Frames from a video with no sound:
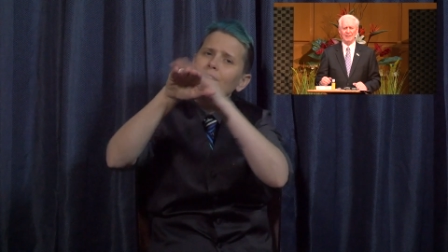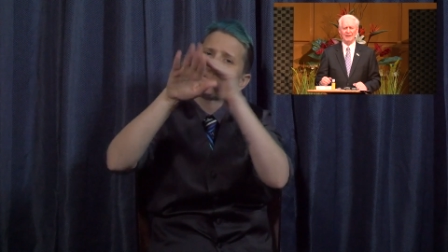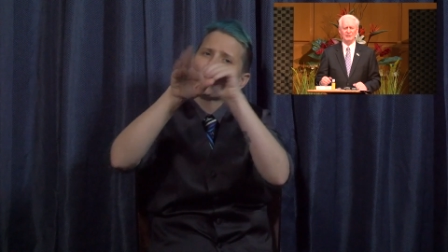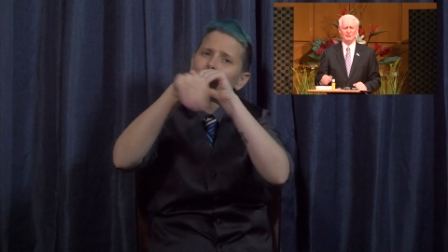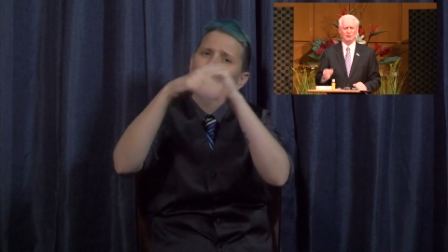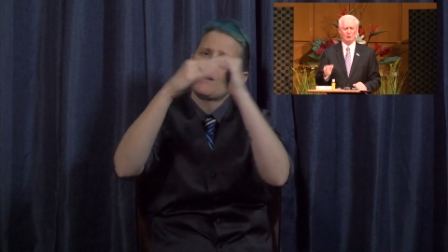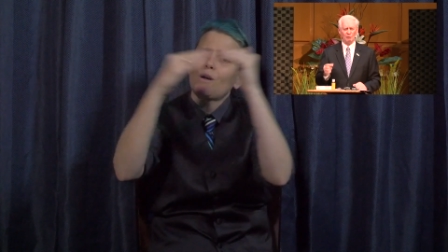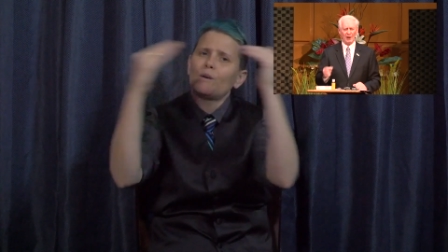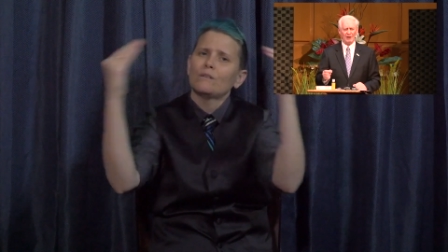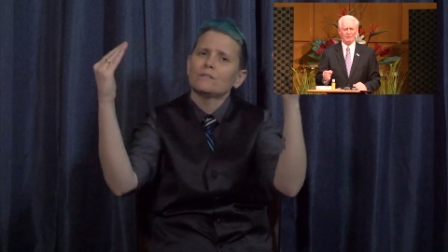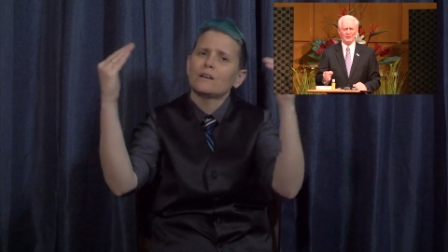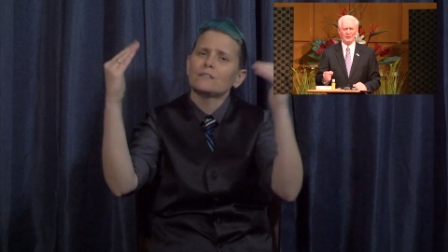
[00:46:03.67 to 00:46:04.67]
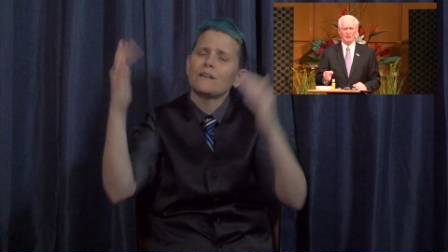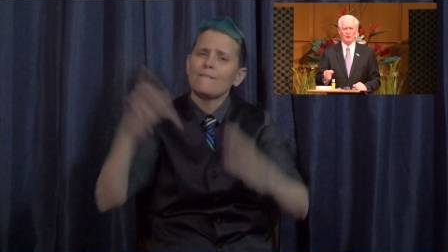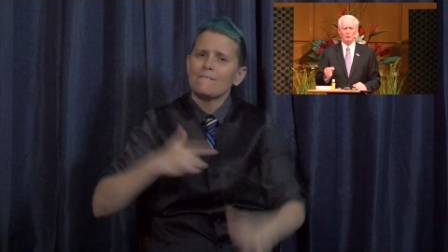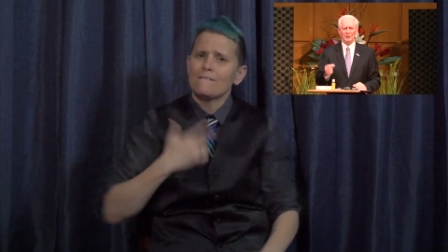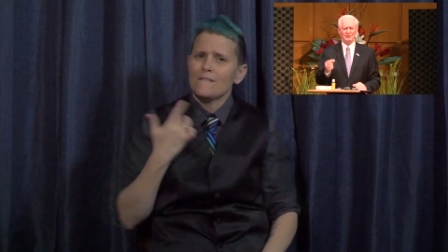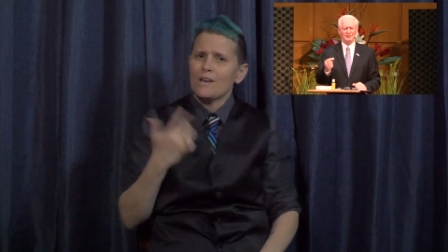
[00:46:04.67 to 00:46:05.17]
surrounding
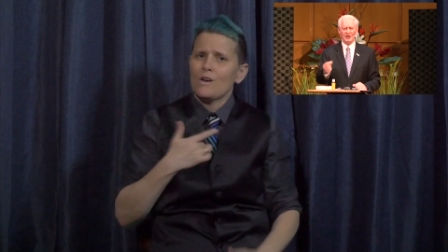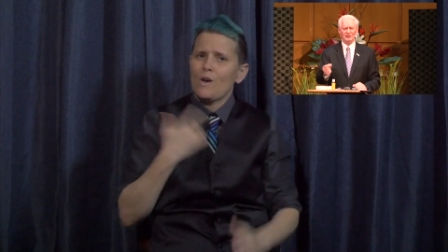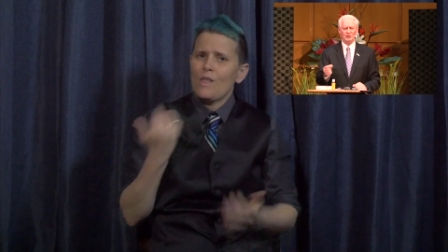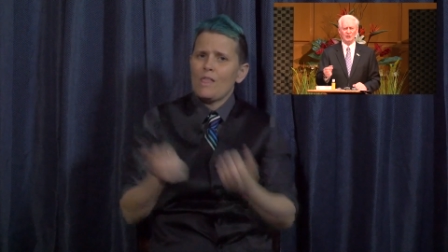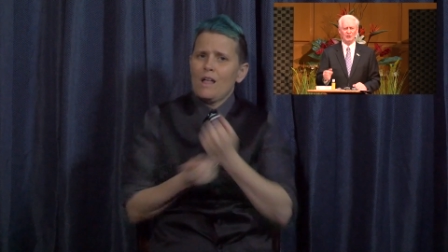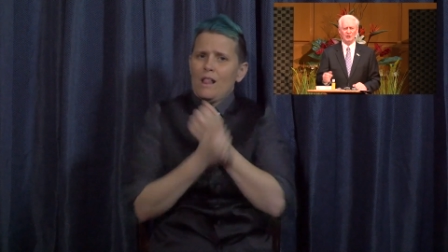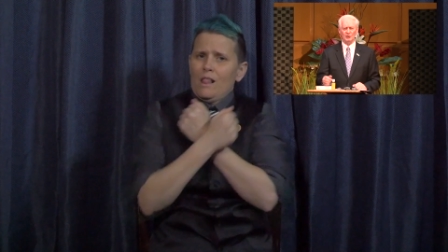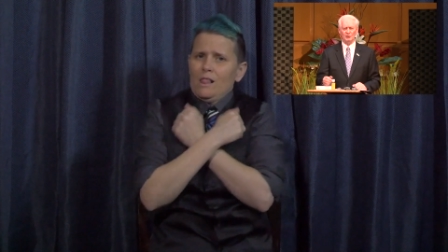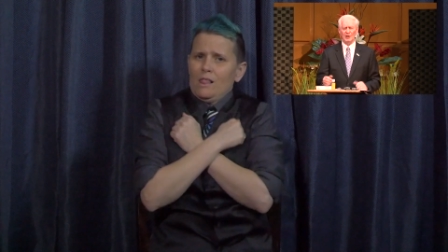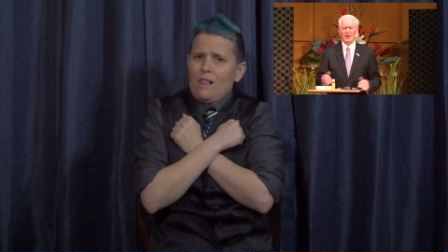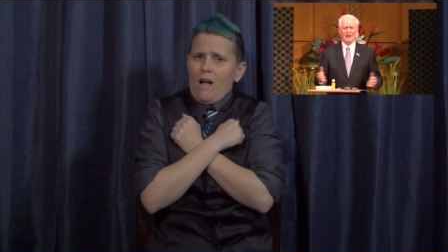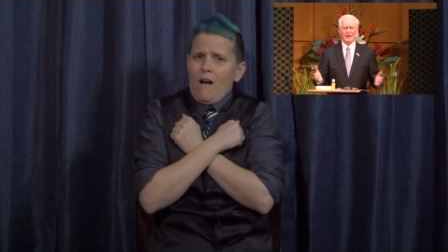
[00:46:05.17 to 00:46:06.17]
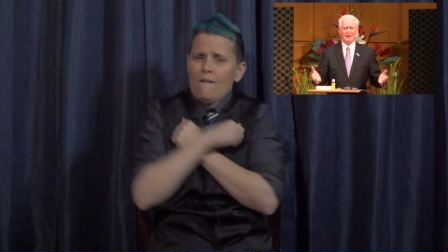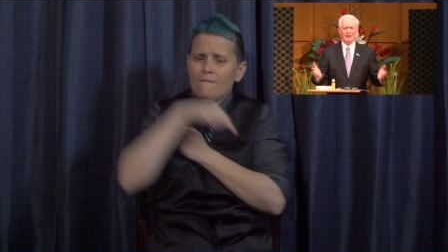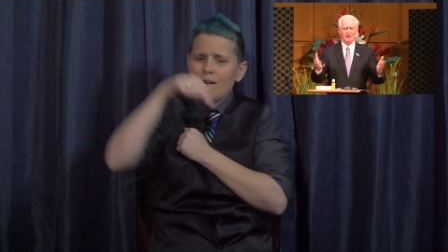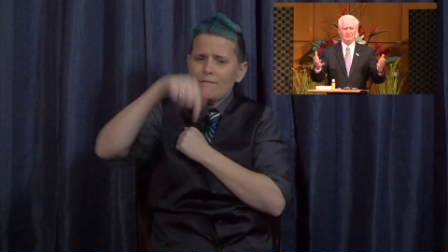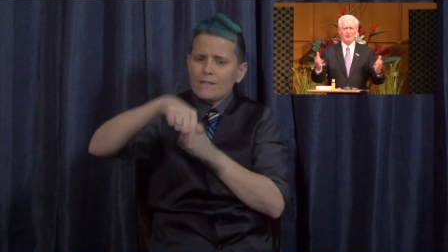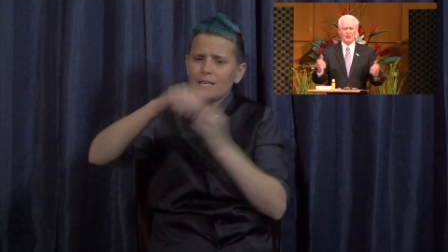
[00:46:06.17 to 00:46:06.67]
you and touching you and
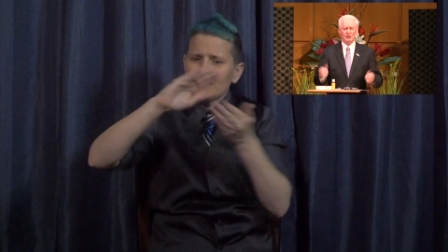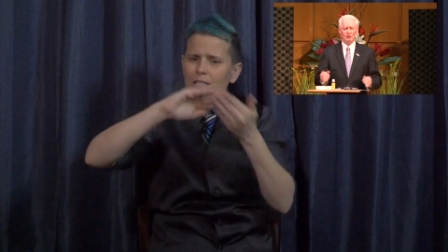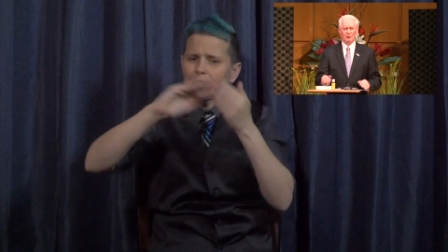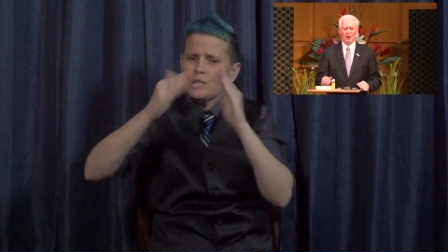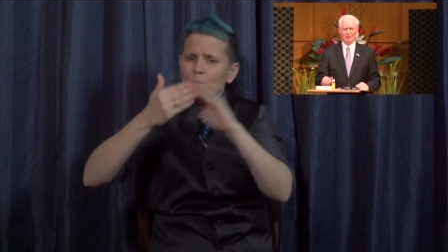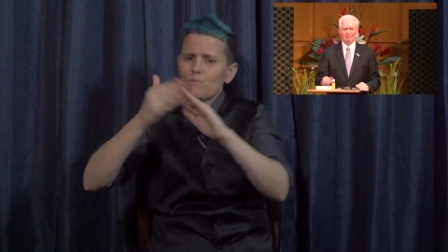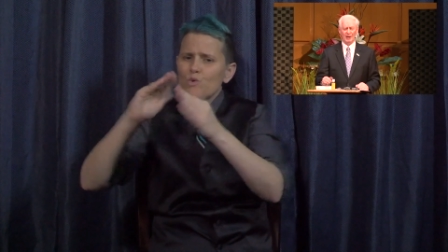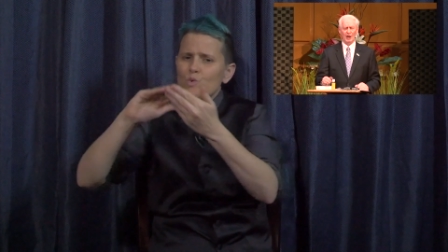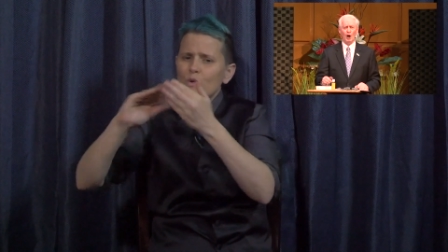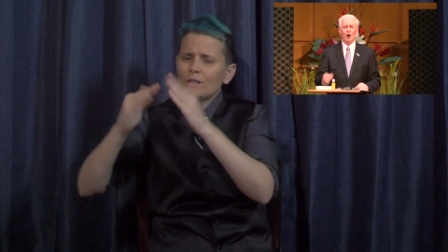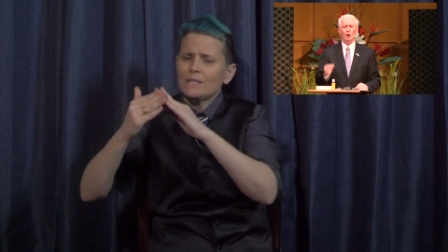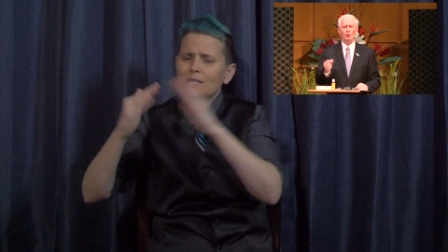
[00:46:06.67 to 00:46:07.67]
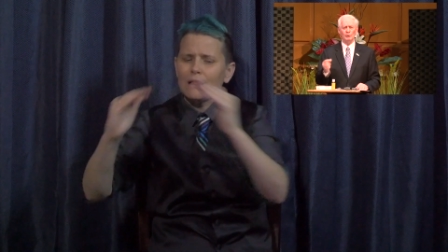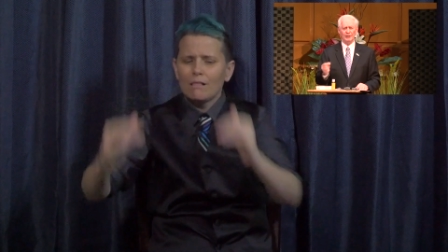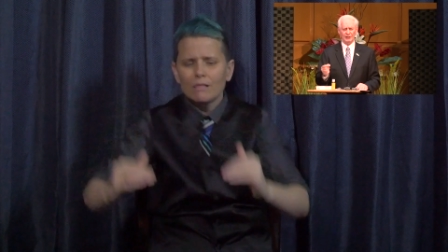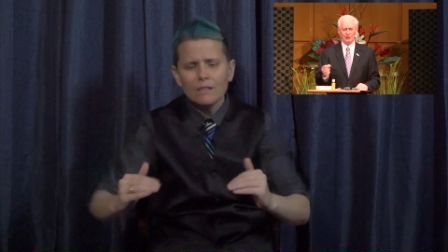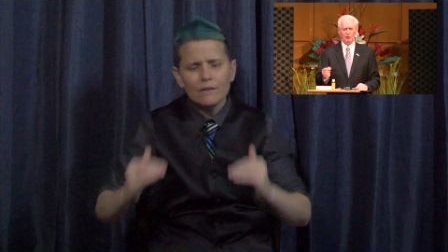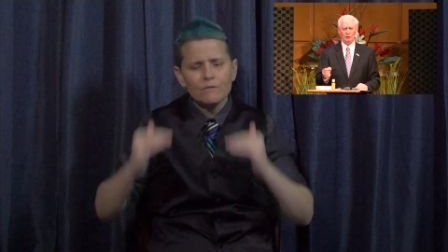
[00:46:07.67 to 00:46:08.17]
lifting you up,
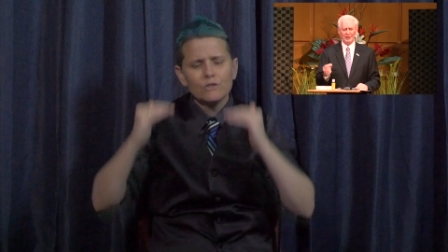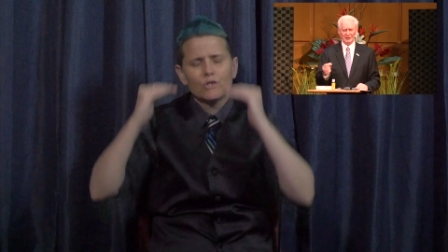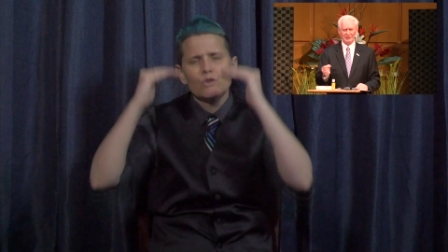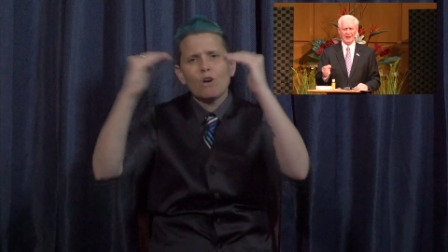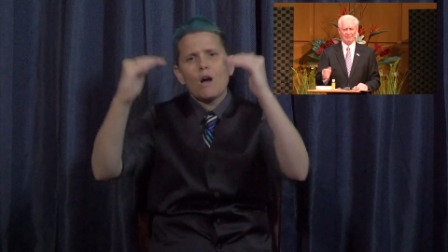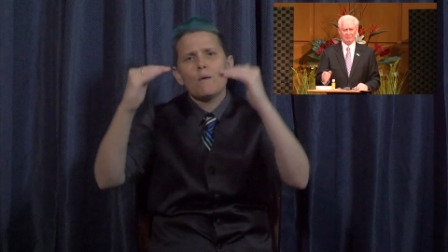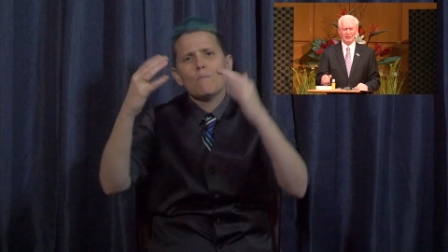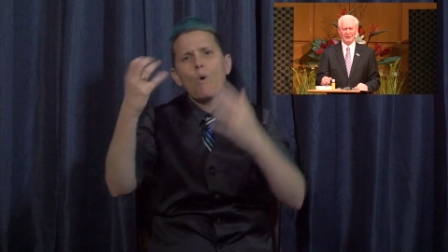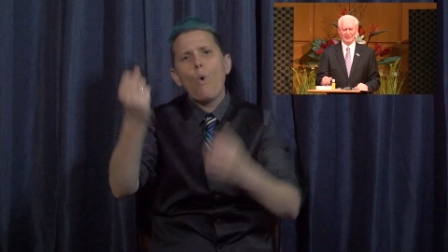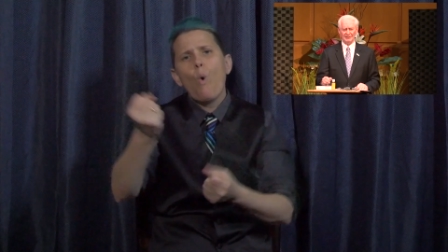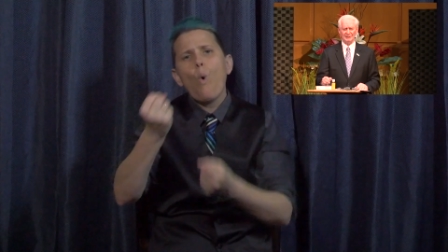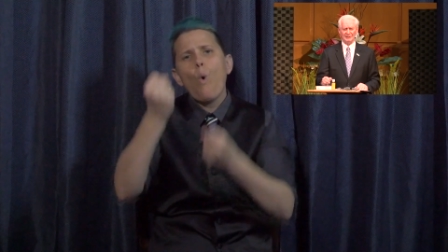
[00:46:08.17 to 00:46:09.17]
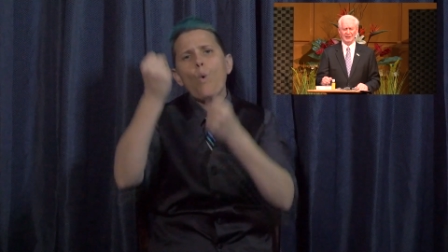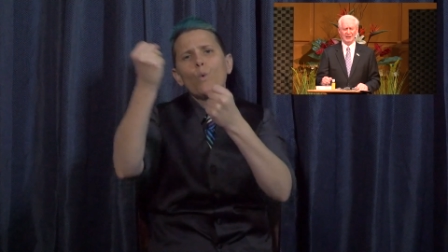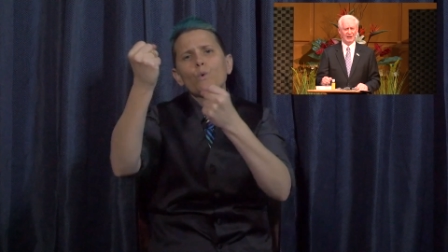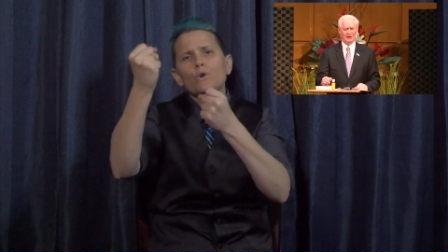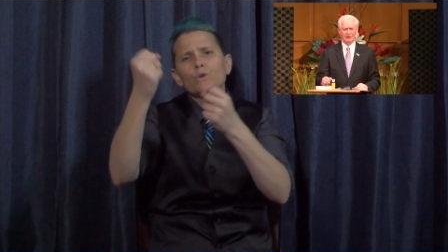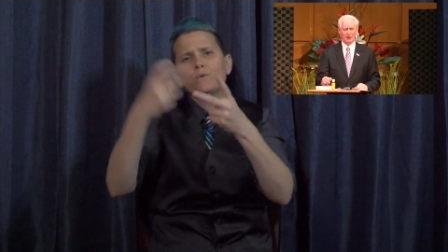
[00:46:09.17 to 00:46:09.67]
holding you in that place
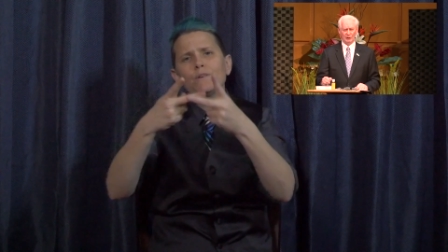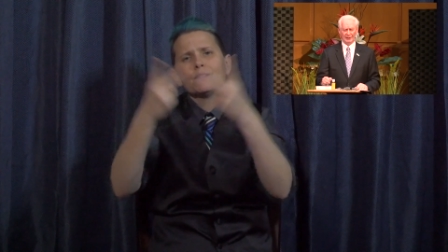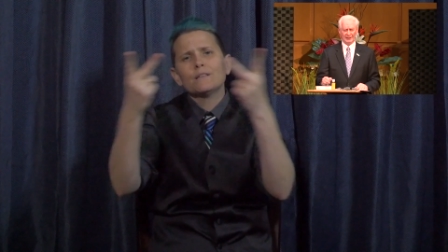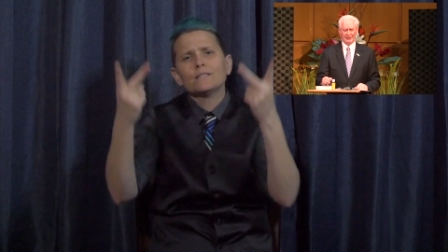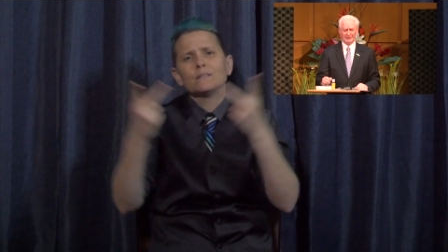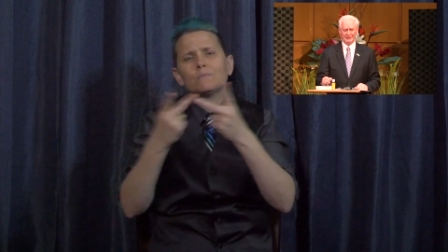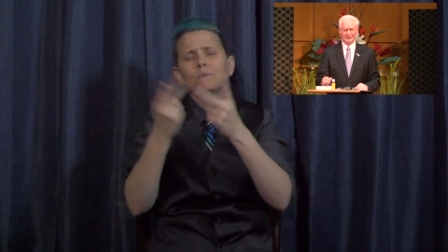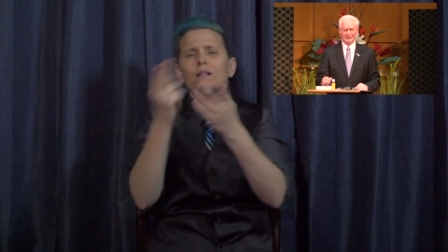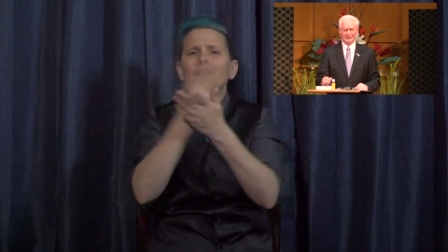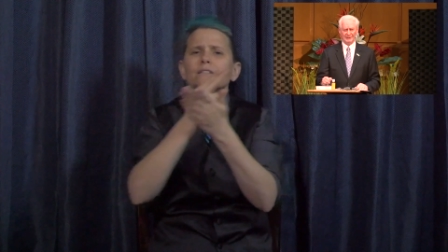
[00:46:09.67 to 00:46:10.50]
of holiness.